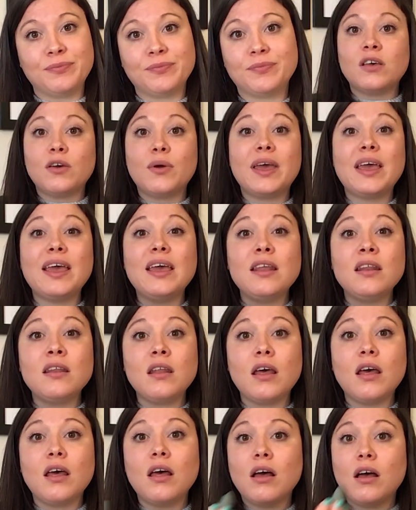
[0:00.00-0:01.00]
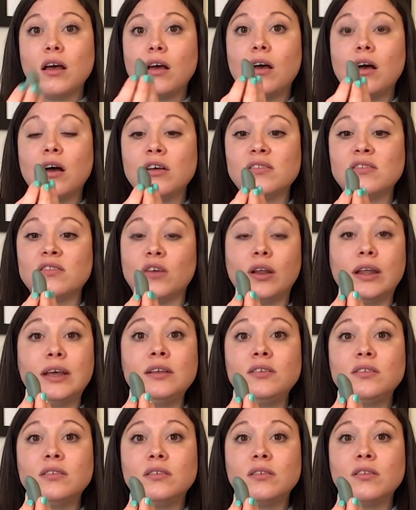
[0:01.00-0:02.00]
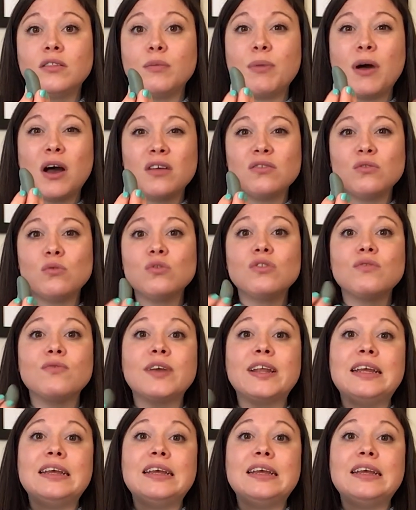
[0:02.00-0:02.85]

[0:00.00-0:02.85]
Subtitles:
So in our solid, the particles are